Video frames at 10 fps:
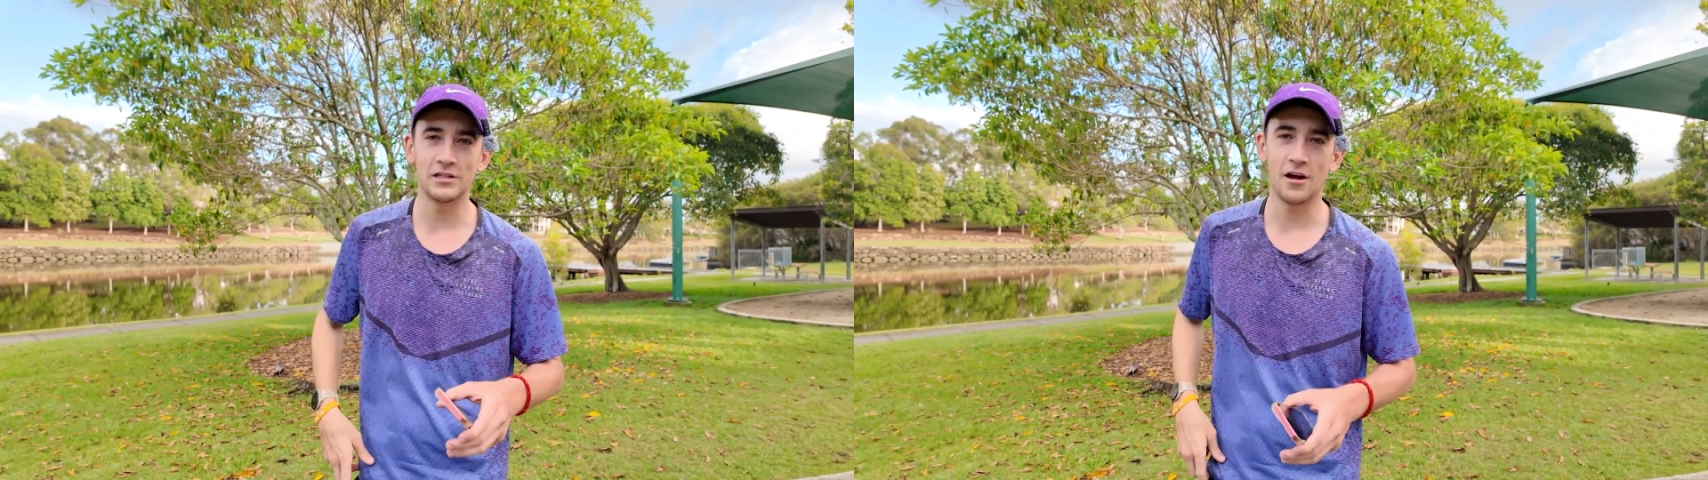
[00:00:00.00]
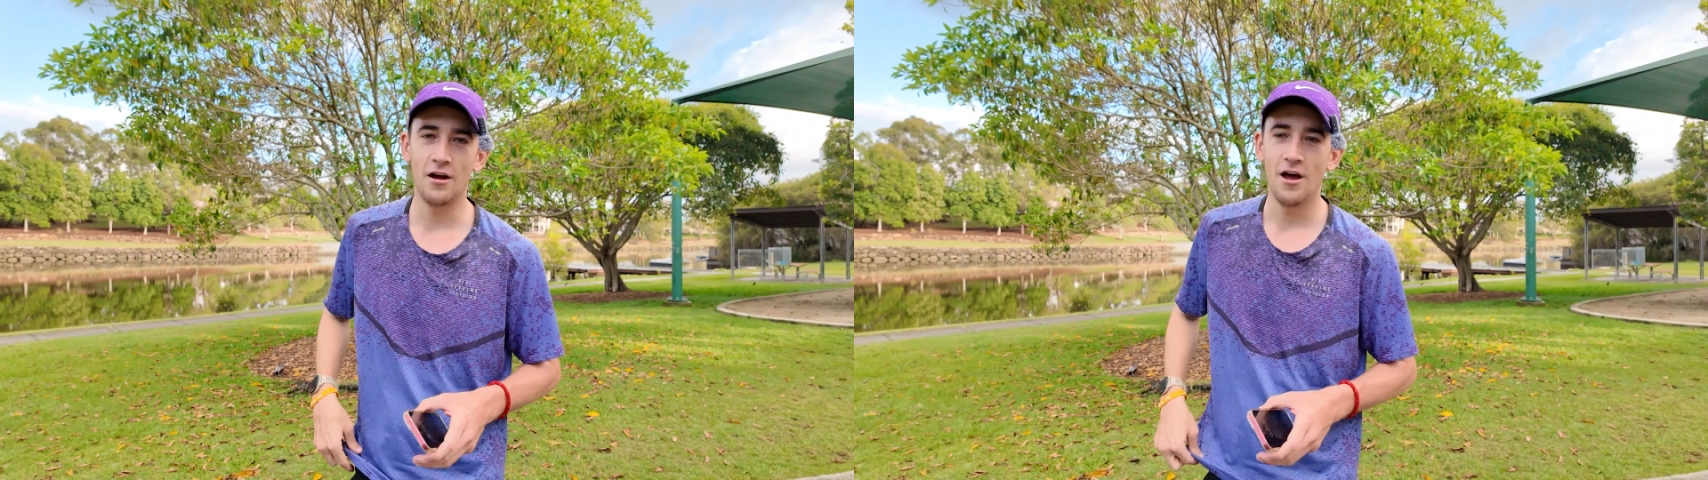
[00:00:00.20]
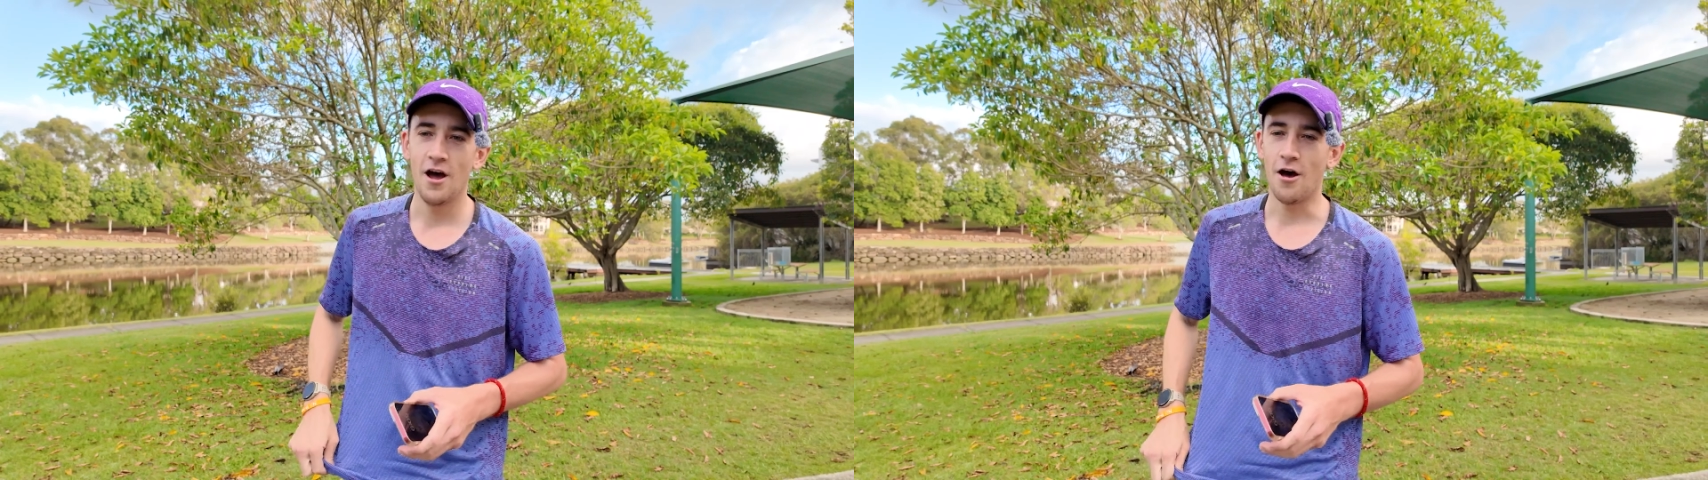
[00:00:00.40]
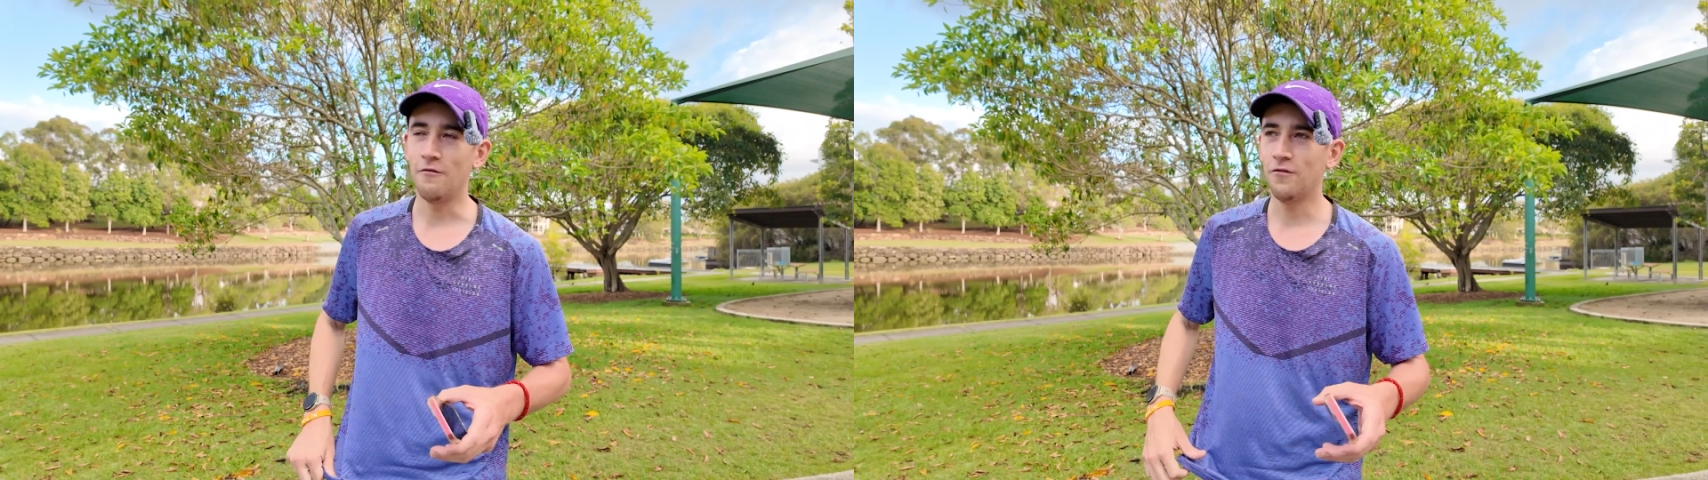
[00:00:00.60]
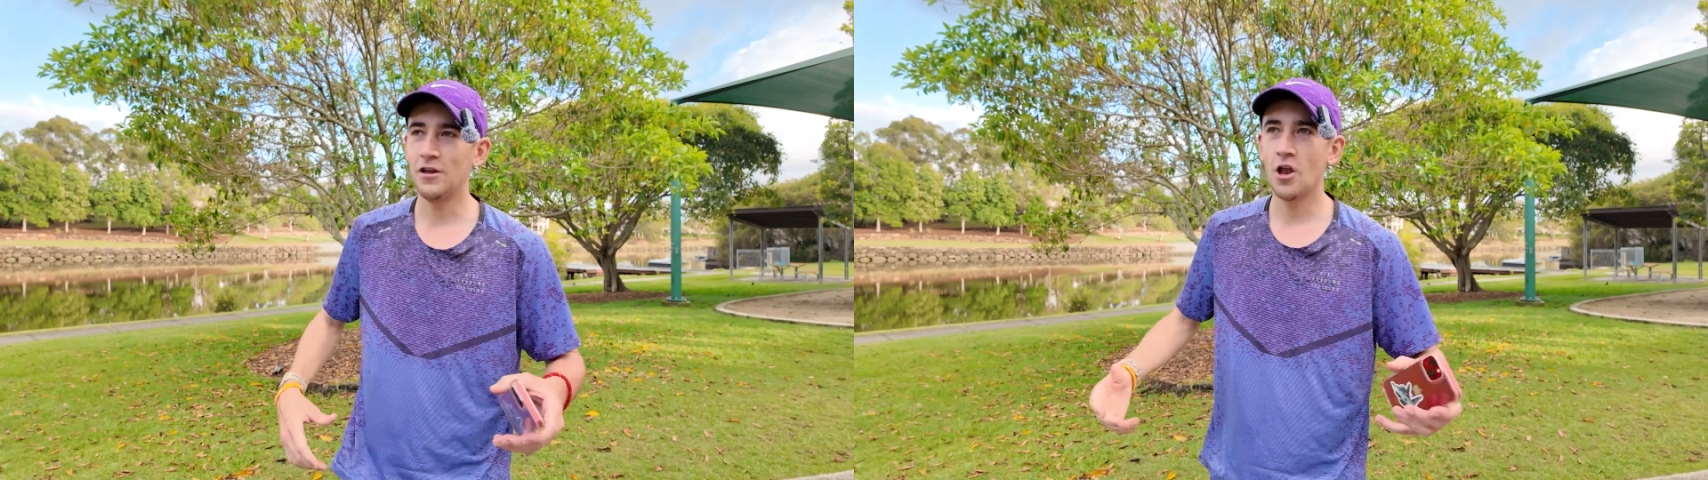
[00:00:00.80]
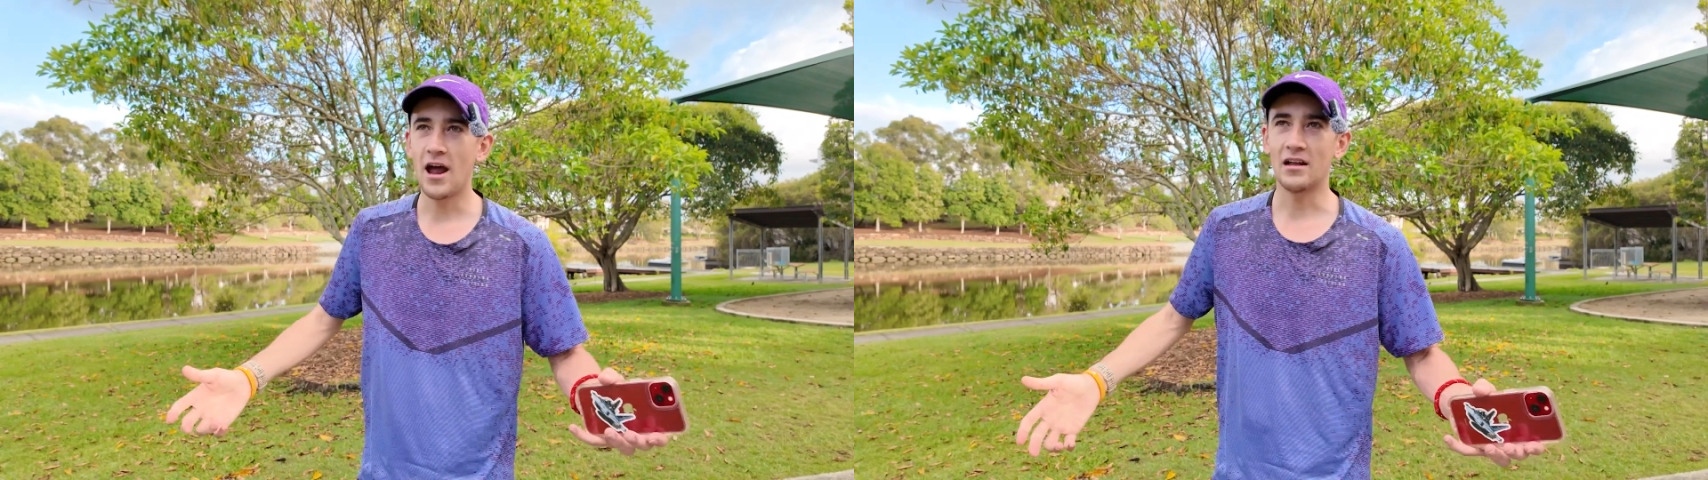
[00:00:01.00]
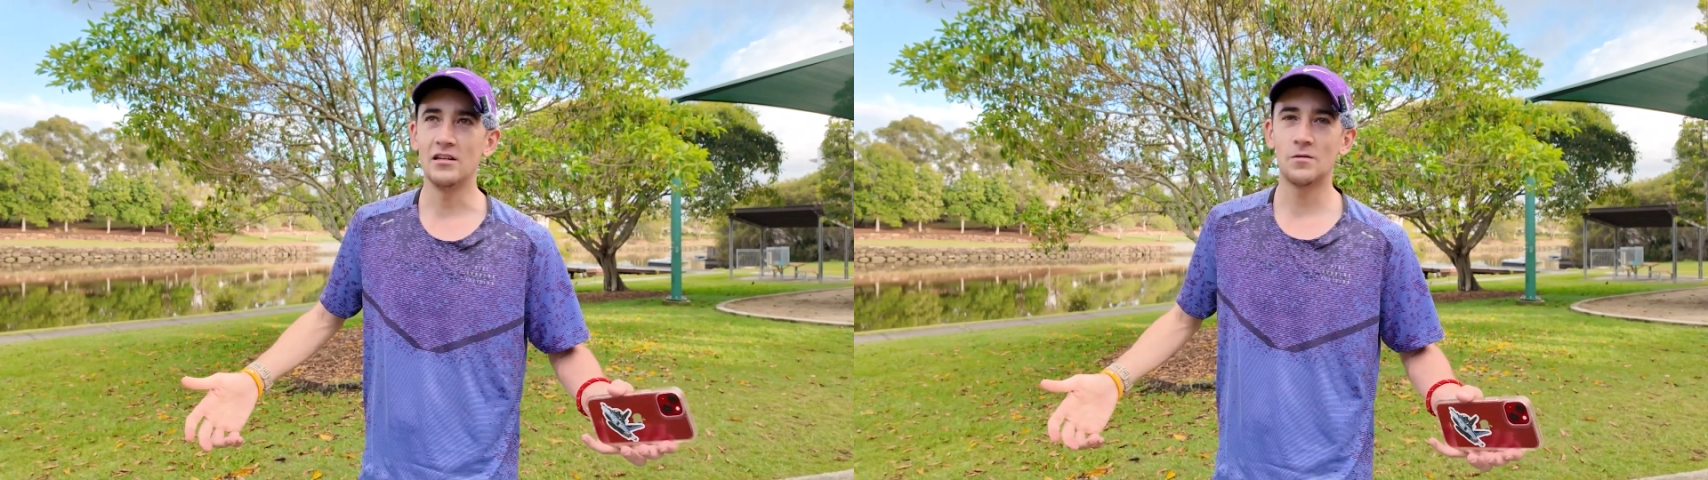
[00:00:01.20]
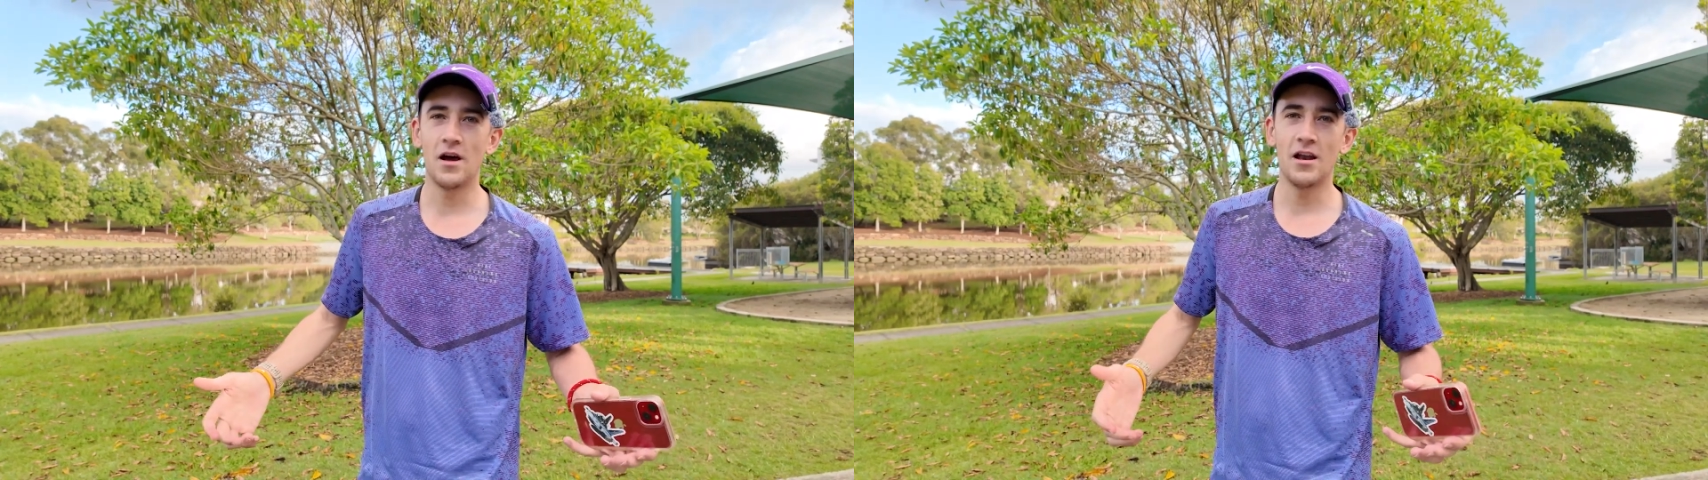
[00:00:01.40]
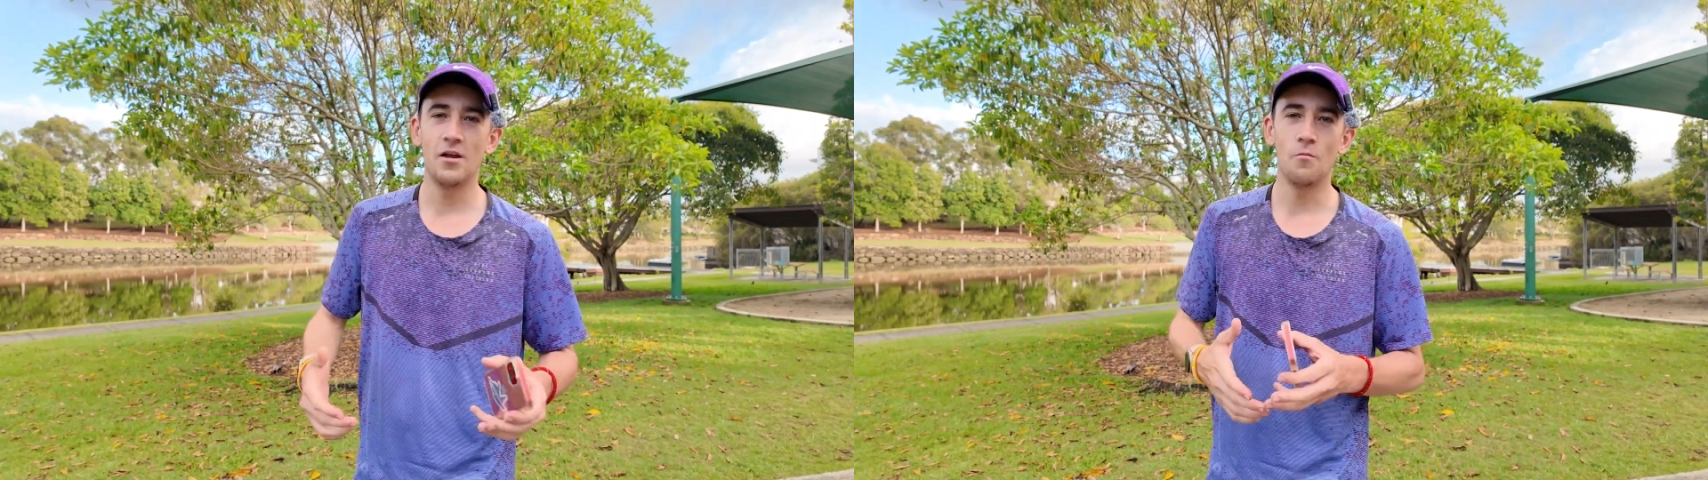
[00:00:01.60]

So hopefully you like this one.